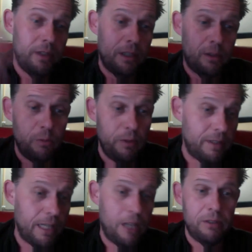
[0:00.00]
that could be
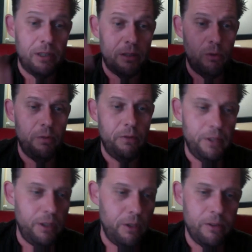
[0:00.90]
sounds, that could be
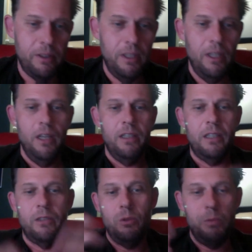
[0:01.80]
videos,
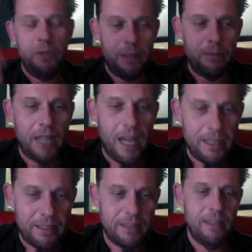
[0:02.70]
that could be some
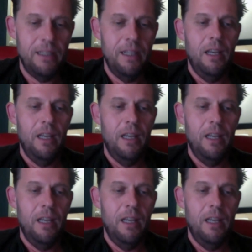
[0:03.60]
tasks.